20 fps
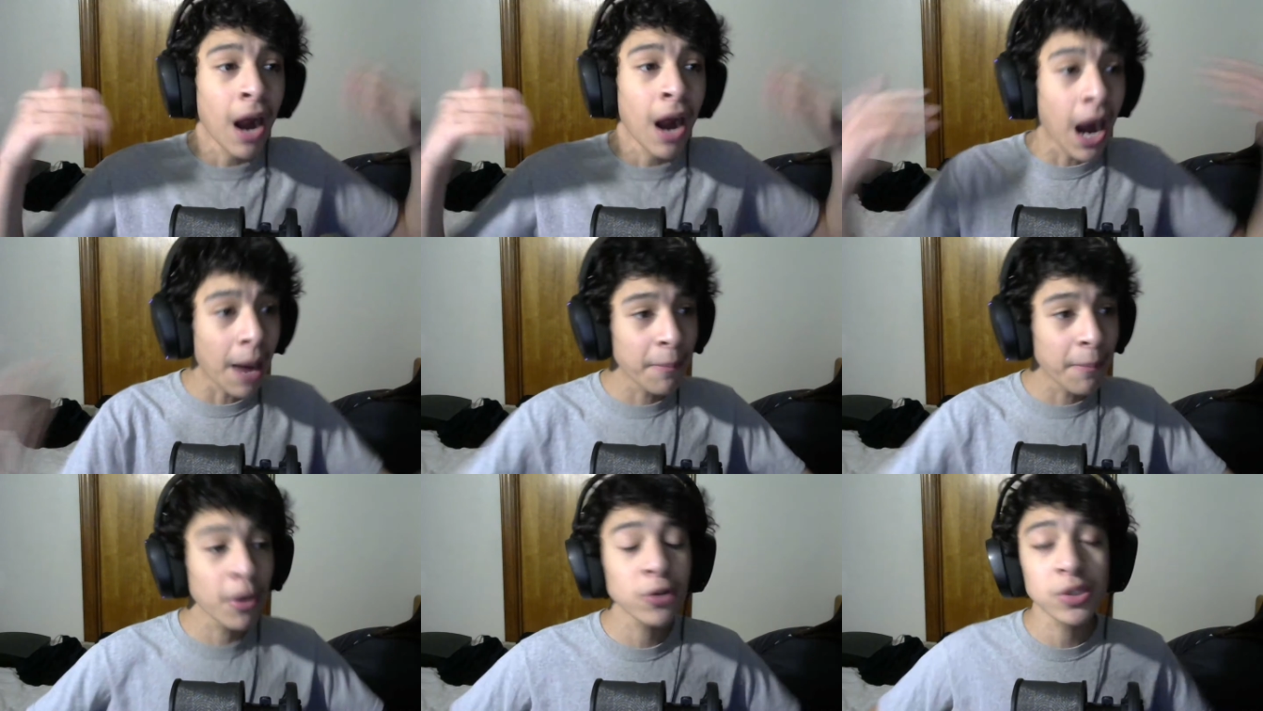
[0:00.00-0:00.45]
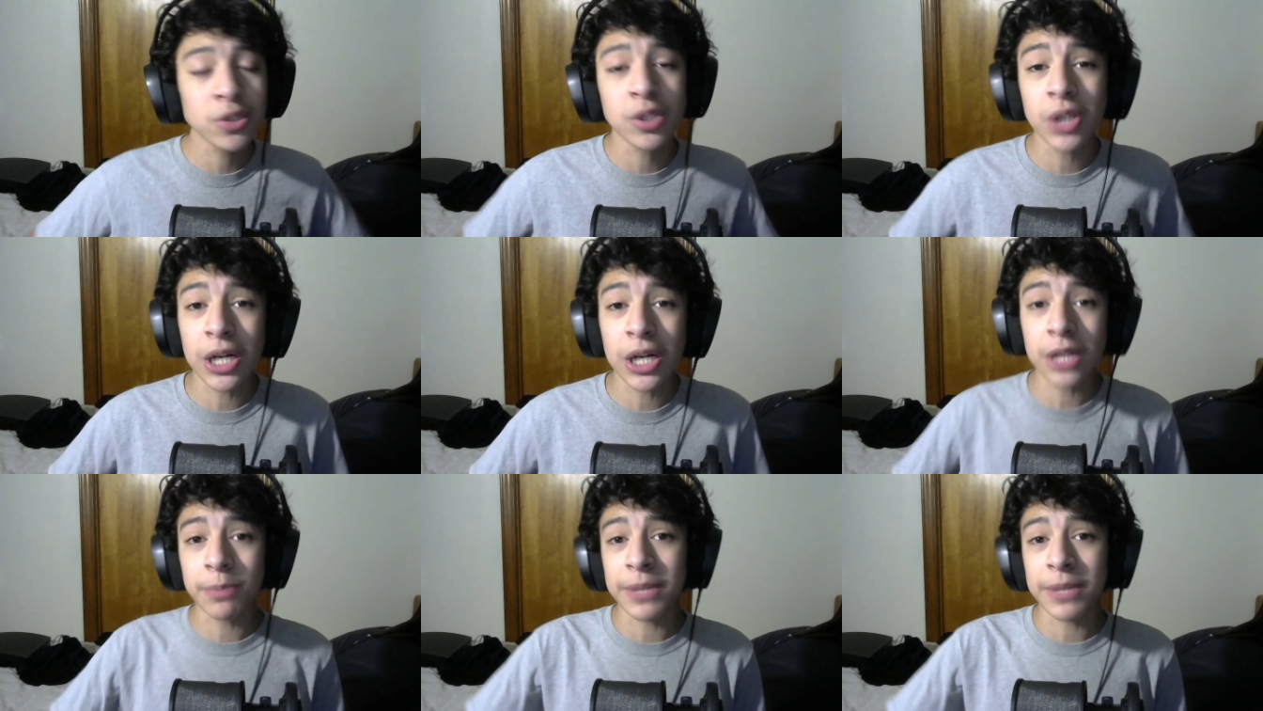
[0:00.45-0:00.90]
I'm also
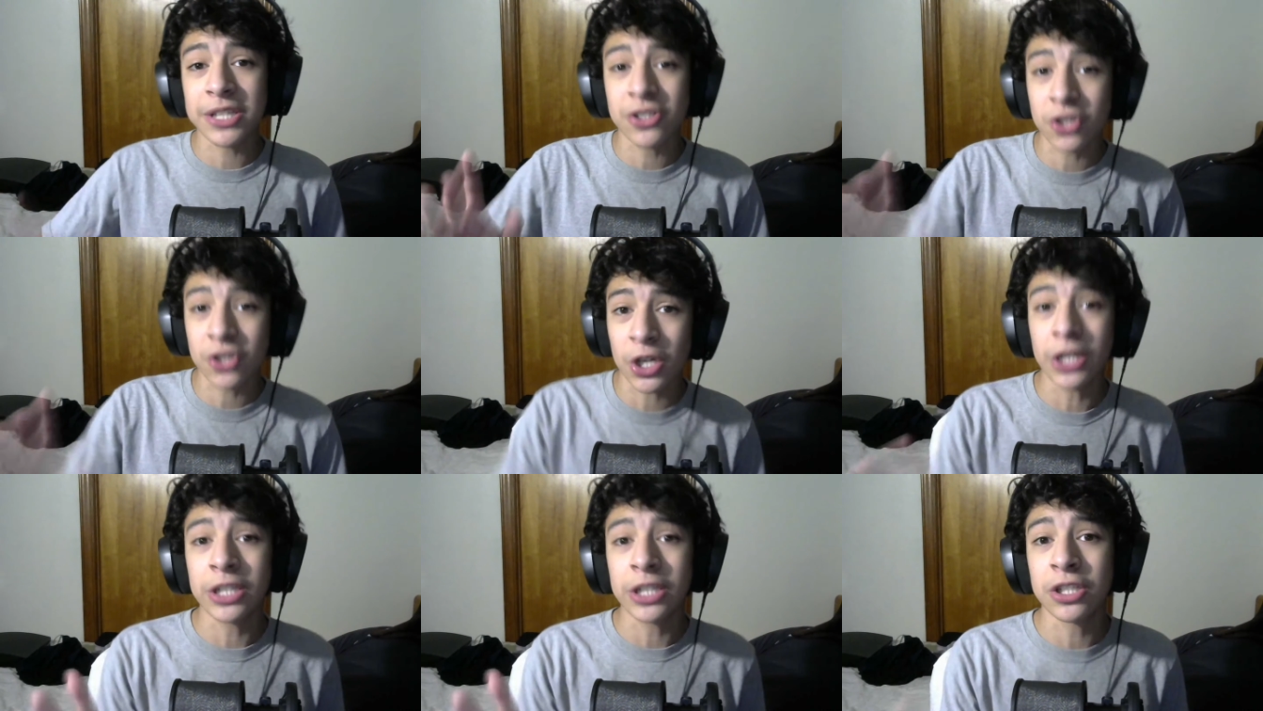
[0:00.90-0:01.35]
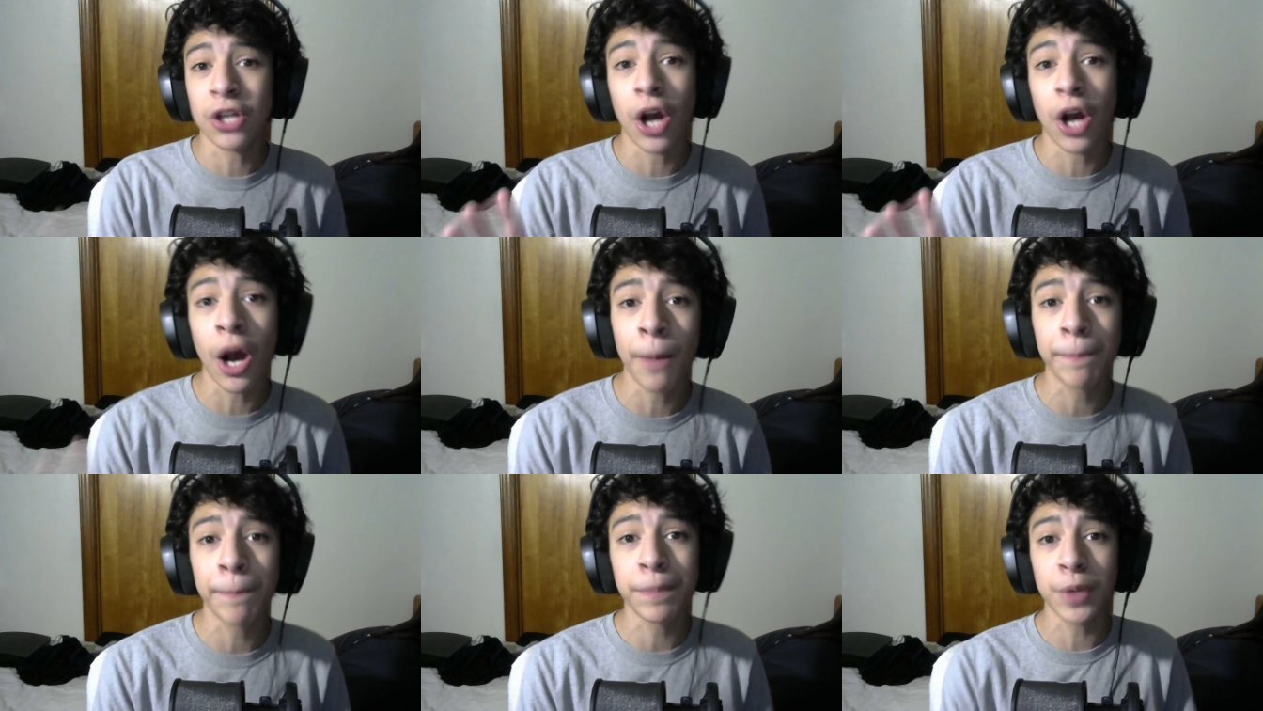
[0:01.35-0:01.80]
going to be starting to
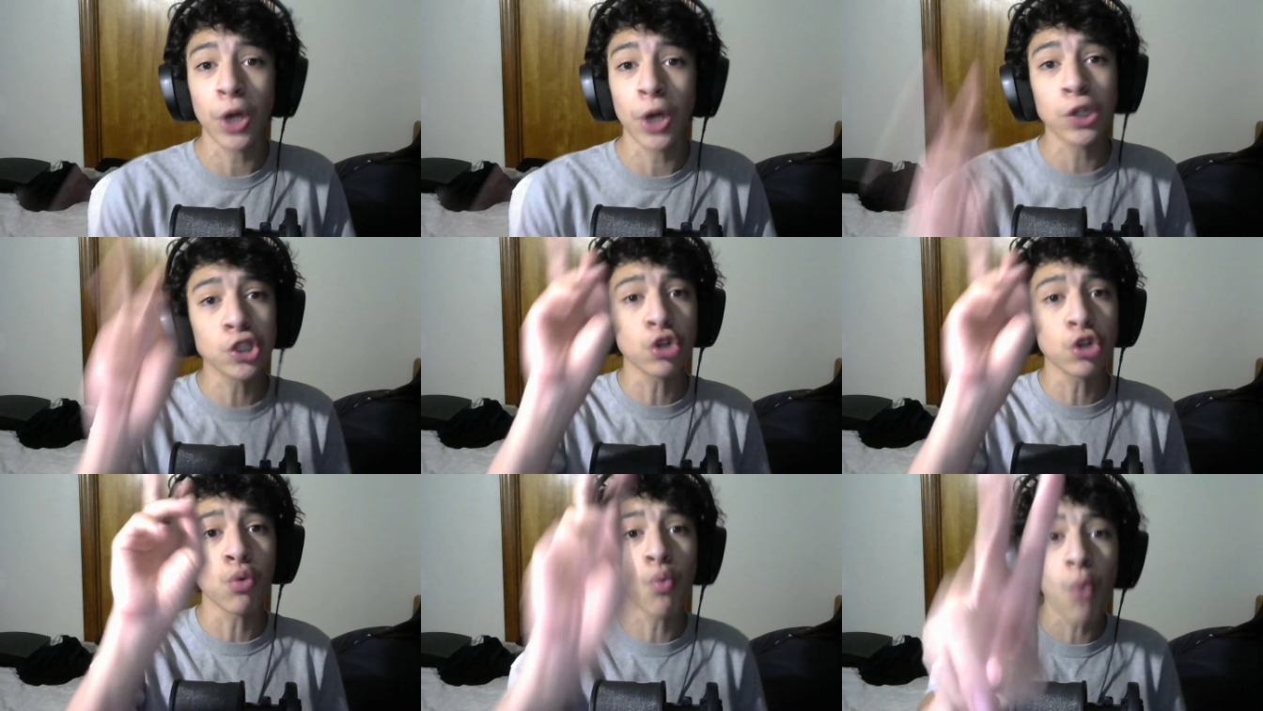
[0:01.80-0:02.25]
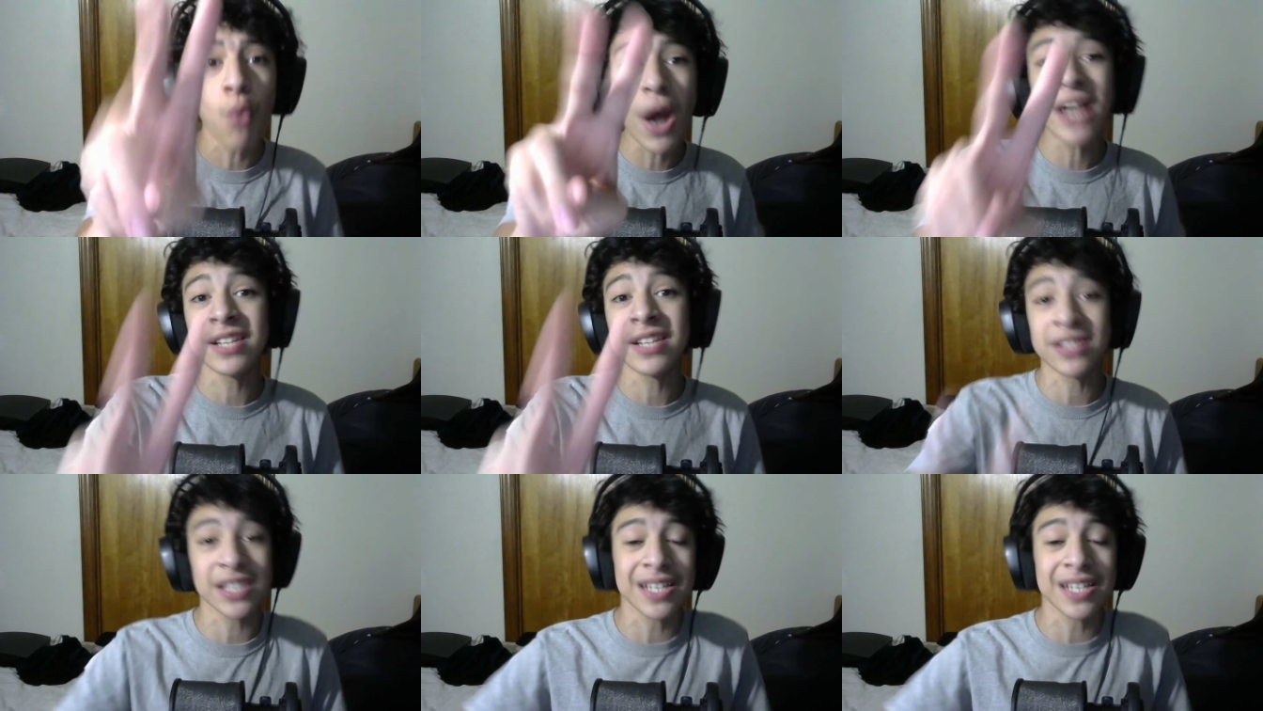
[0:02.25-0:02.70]
upload
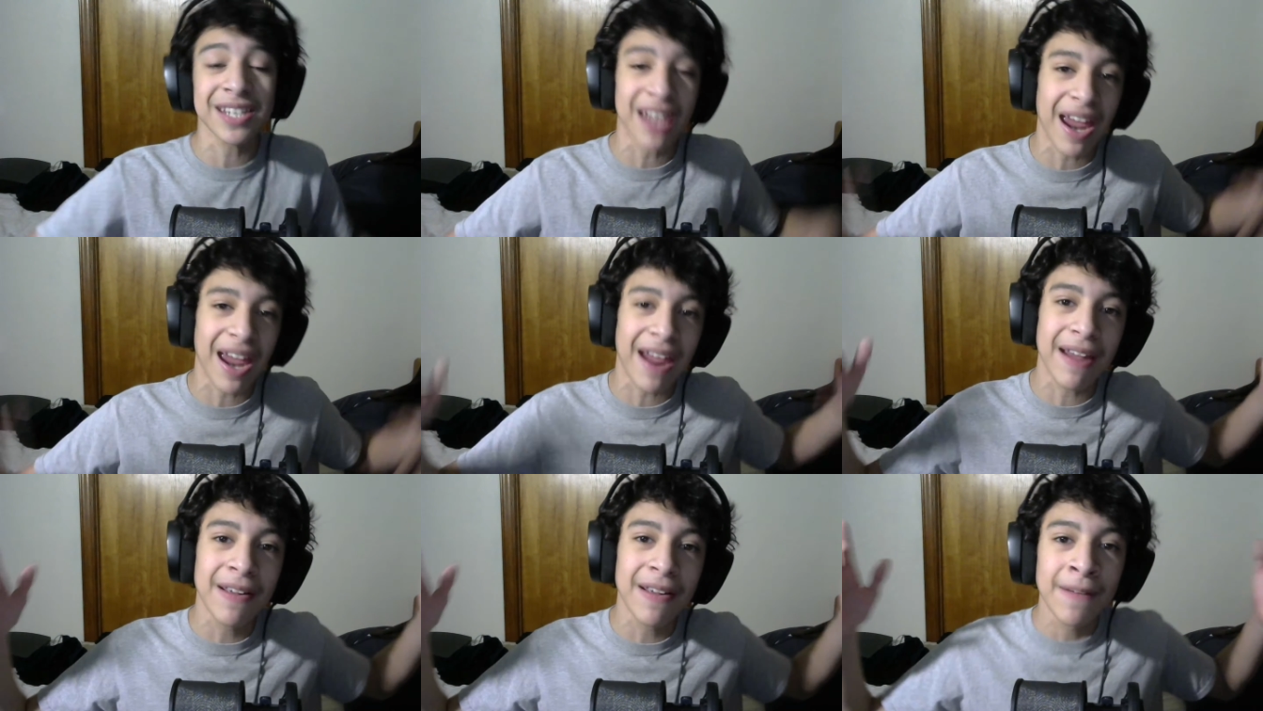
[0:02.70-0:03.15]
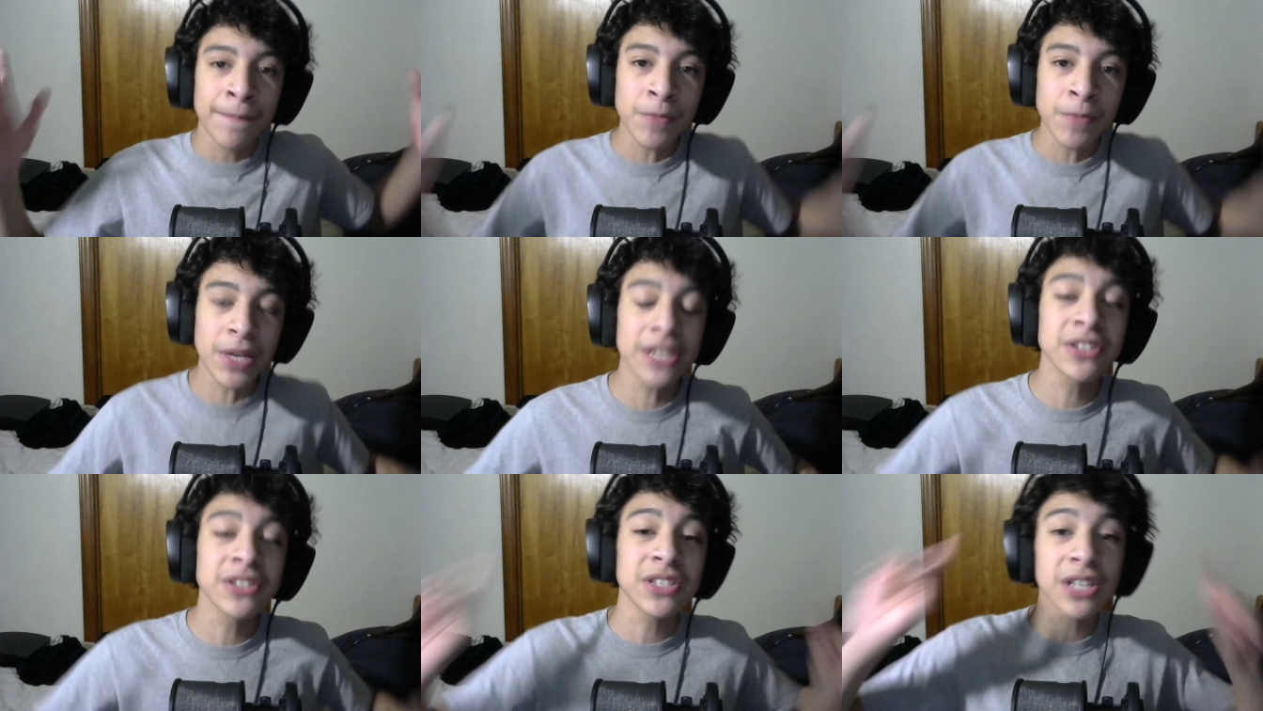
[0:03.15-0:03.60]
twice a day
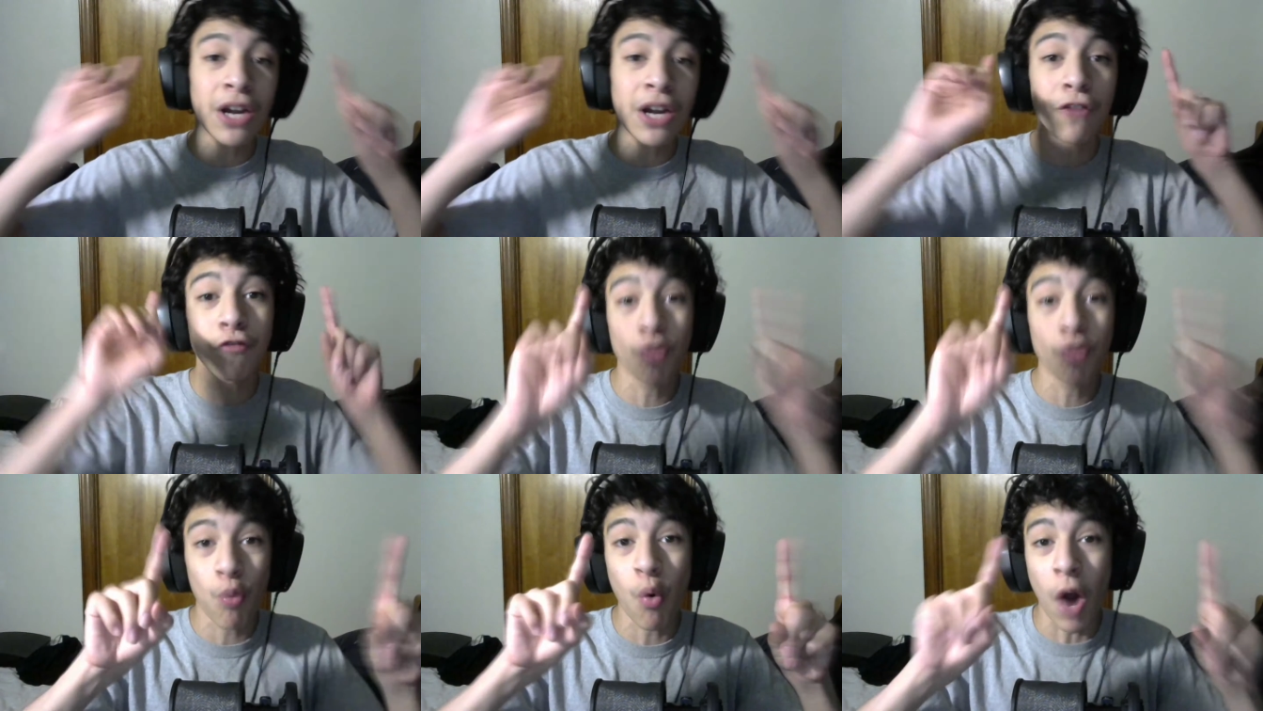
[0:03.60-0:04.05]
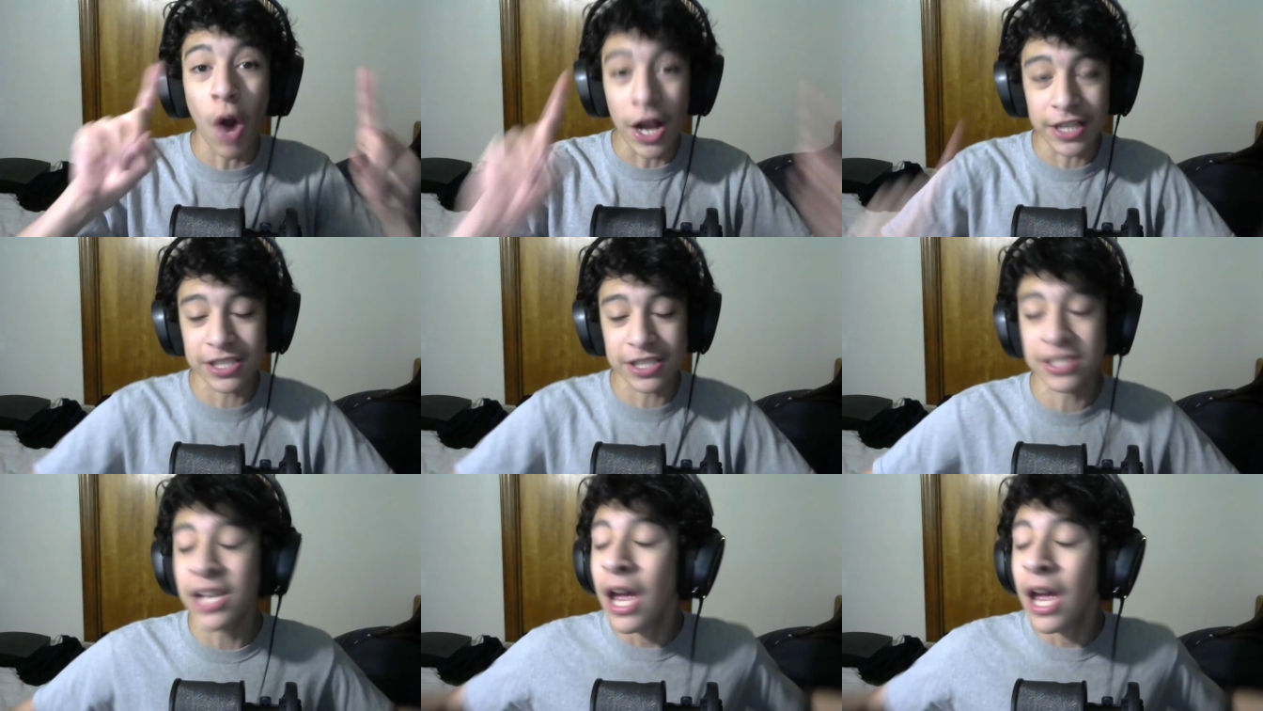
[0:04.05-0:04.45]
instead of once